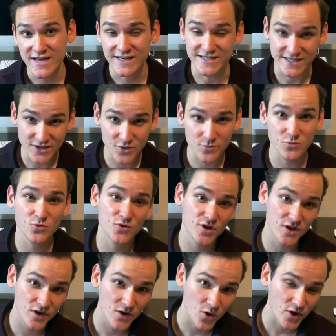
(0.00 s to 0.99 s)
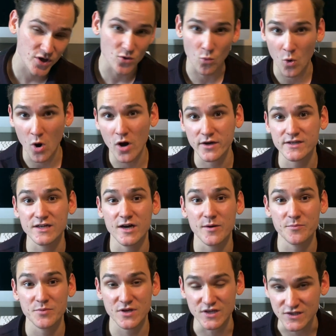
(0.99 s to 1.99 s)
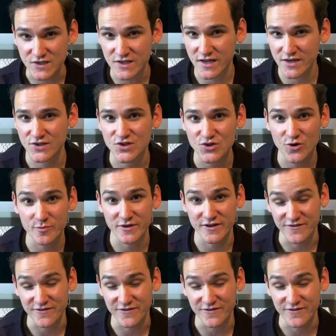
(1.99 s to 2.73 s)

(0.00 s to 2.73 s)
D.L. Moody, he walked up, he said a sermon,